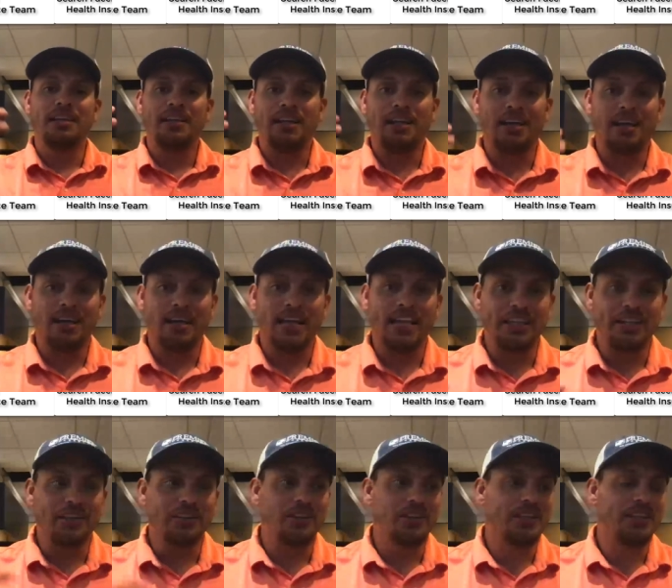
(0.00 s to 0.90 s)
uh, and
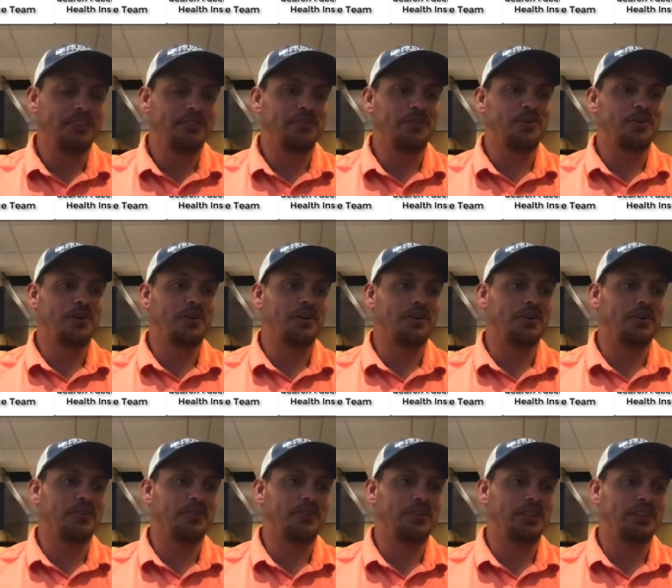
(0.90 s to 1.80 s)
you're looking
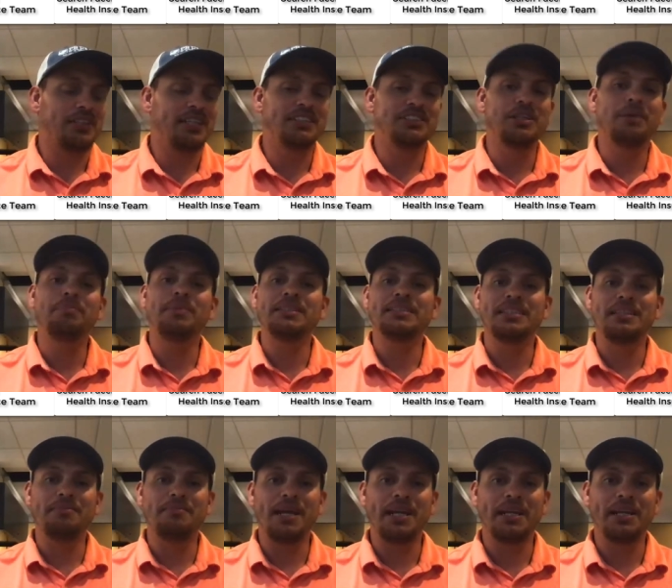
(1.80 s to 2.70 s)
for to, to, jump into
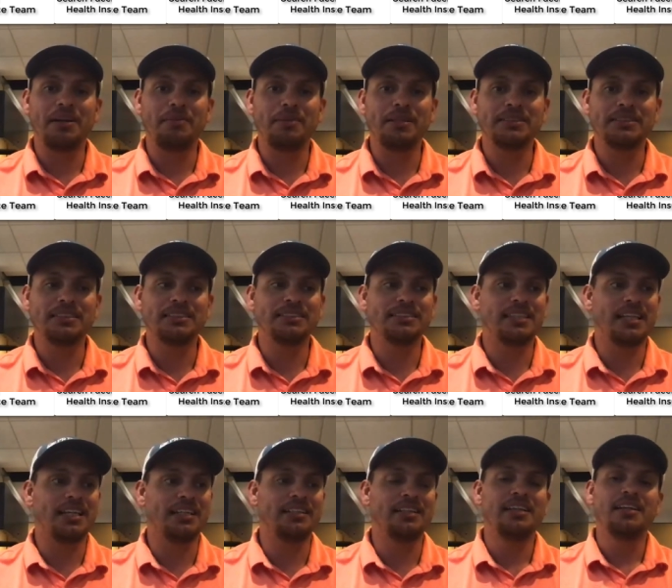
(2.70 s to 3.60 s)
the Medicare business,
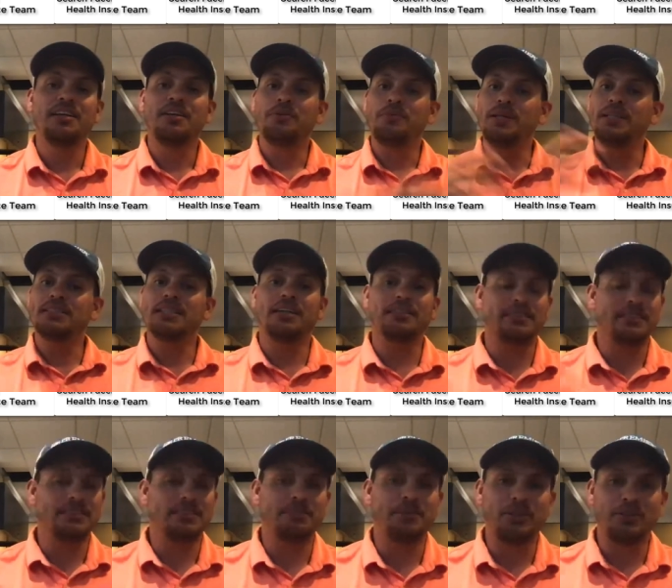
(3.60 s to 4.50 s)
then reach out to
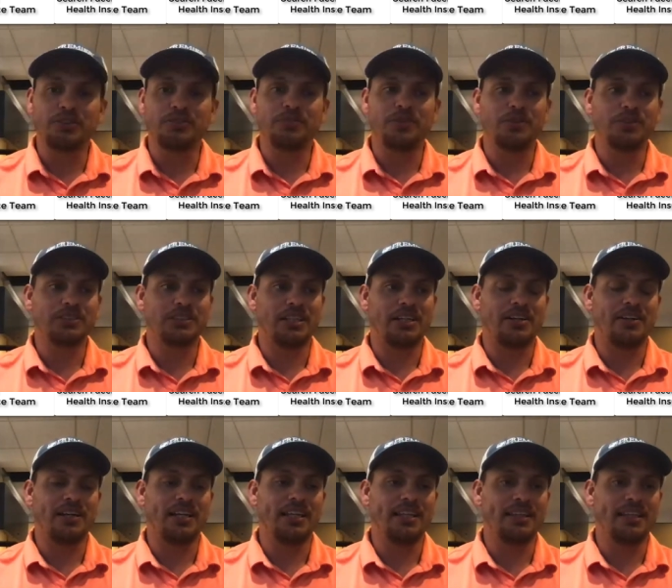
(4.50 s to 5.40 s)
some of those folks that are
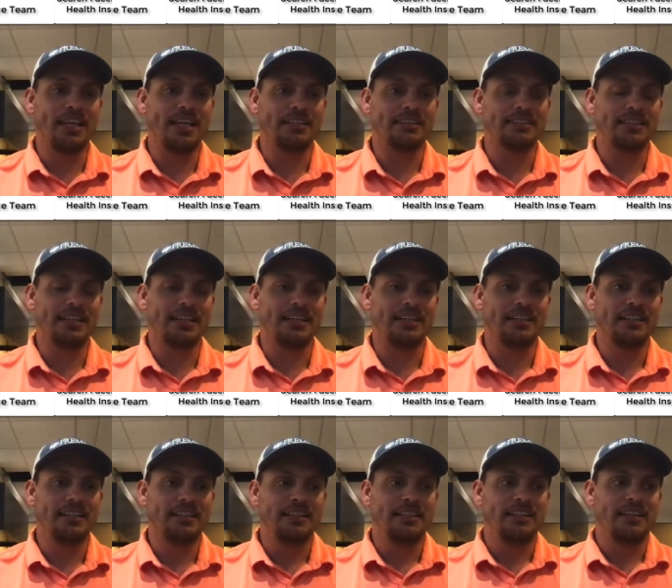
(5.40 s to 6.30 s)
in that uh,
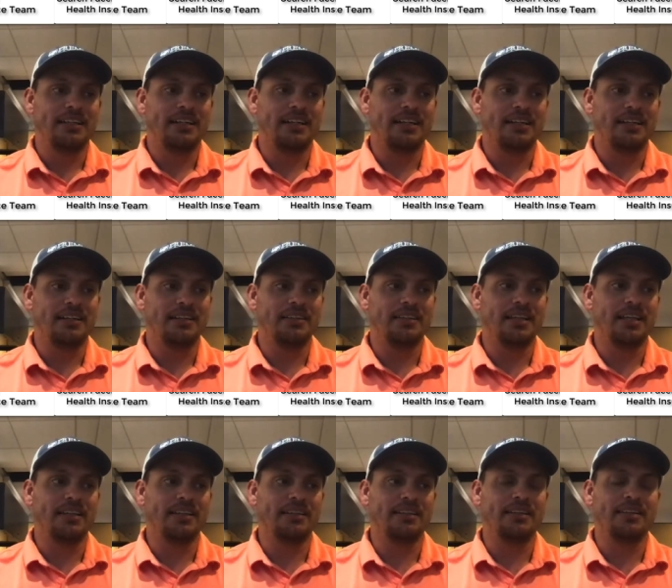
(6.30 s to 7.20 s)
uh,
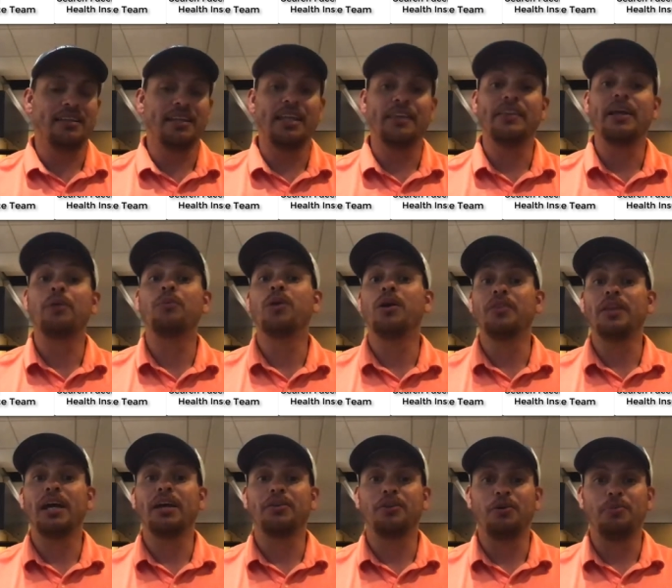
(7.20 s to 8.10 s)
that, that, that run
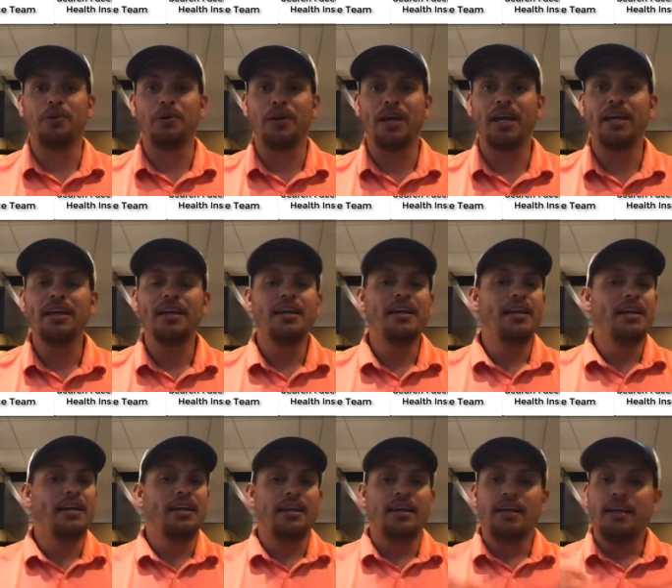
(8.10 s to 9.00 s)
that group. Okay,
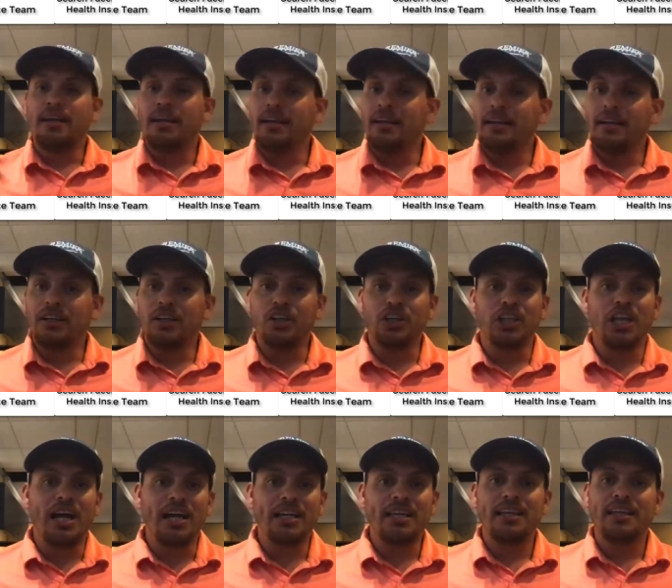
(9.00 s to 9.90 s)
good
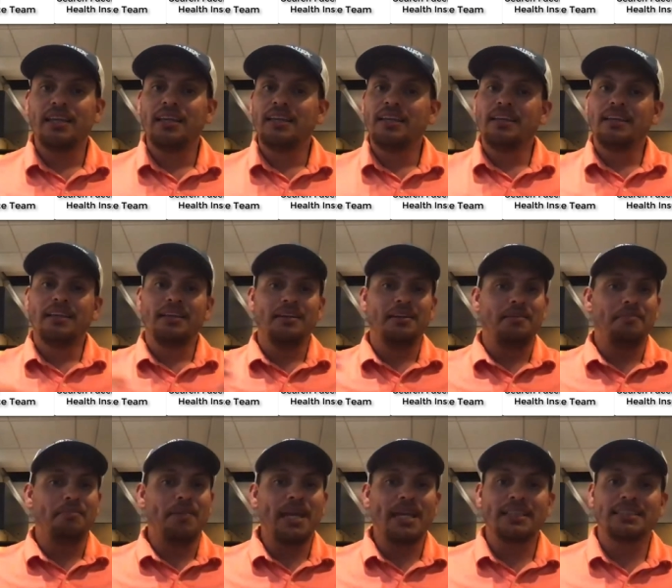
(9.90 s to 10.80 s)
luck,
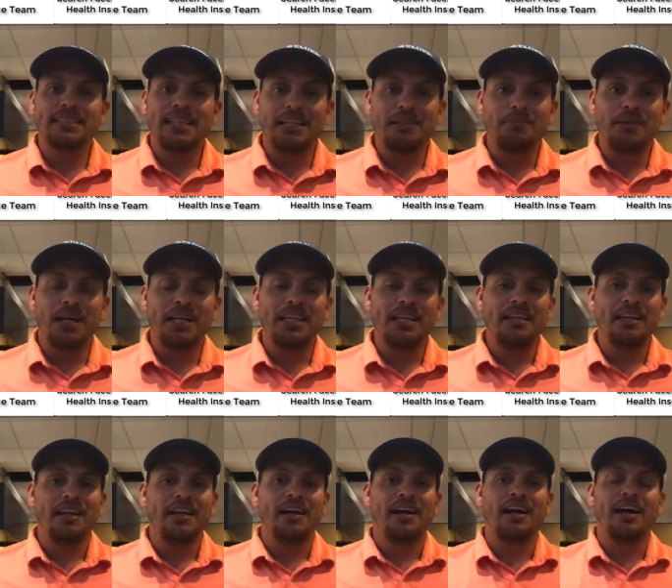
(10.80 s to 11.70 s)
make a ton of
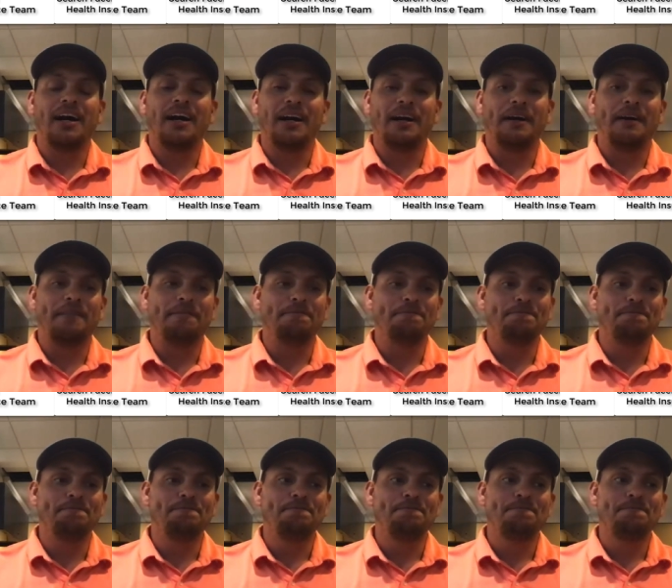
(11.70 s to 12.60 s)
money.
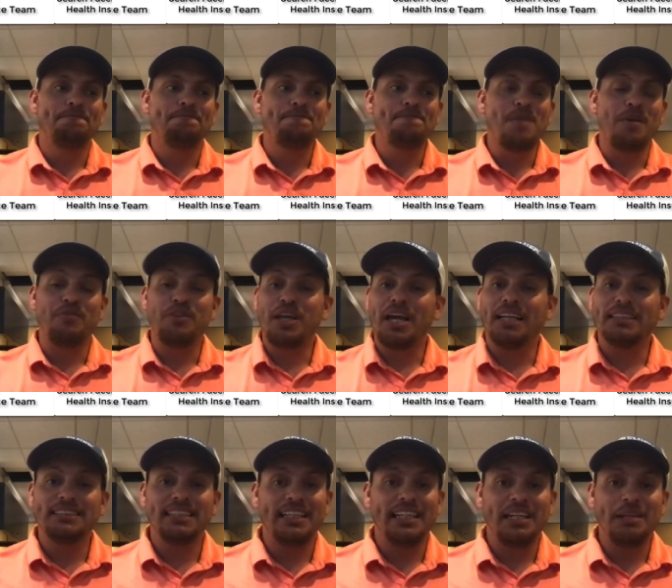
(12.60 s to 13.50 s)
Um, if you
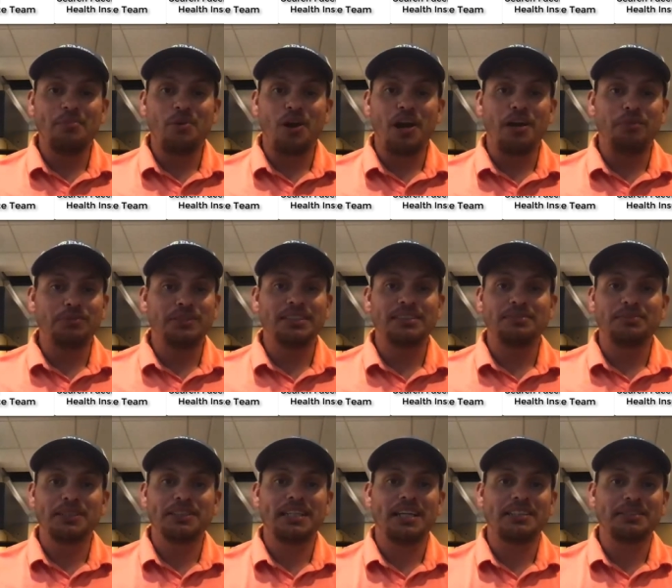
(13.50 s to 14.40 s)
guys need any more help, just
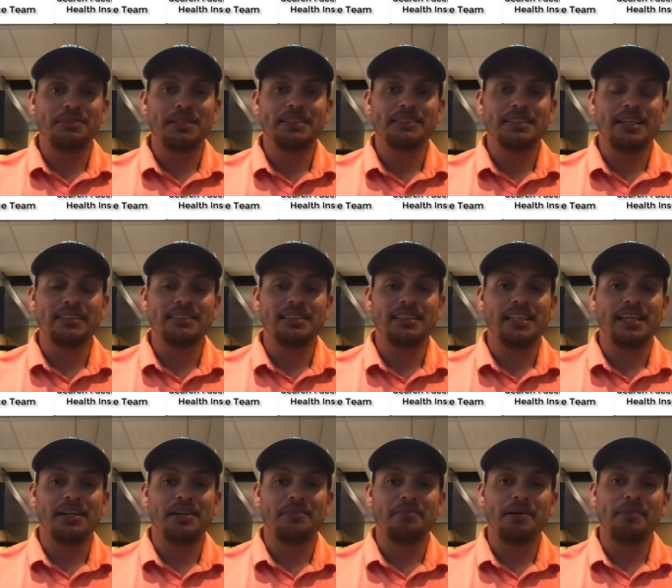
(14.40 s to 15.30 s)
reach out to me. Talk to you
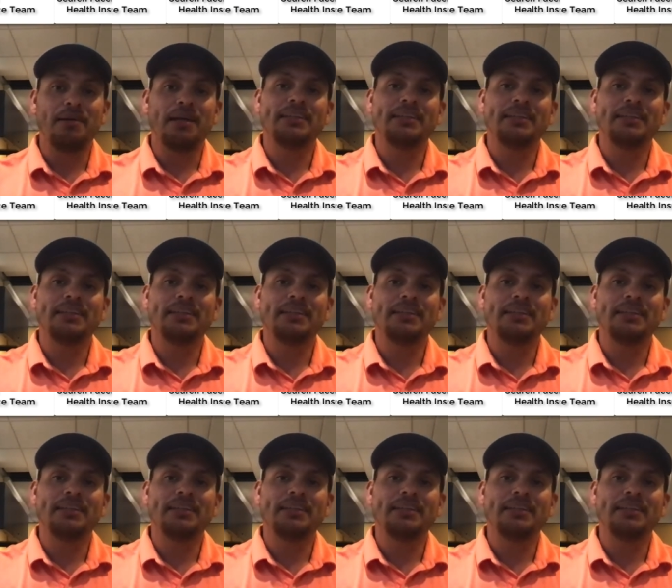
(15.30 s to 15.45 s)
later. Bye